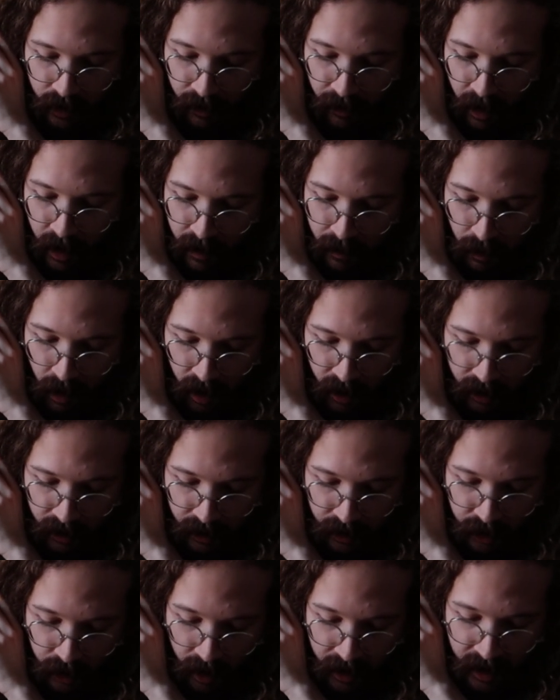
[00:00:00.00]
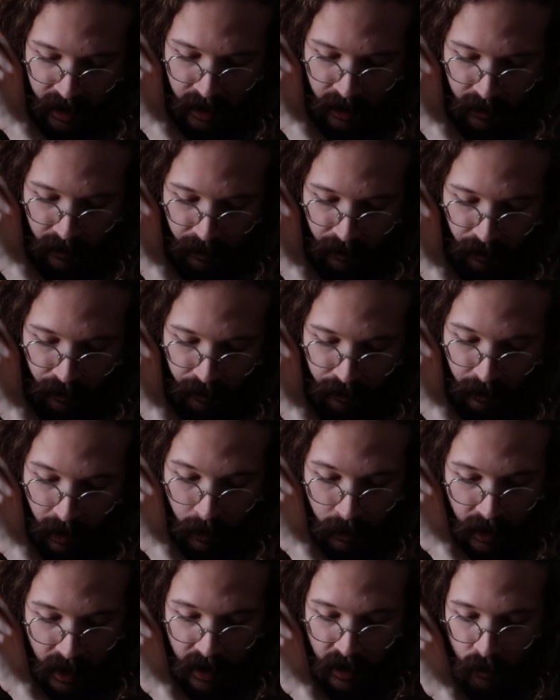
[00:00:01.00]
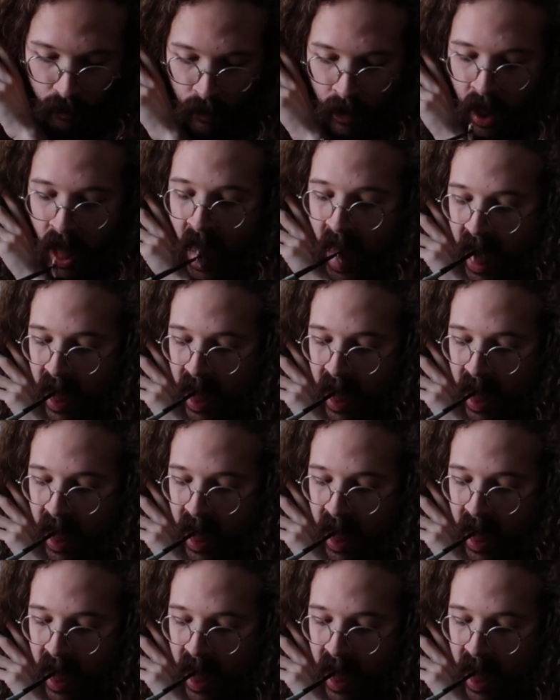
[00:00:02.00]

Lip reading: They're very mild. So I think maybe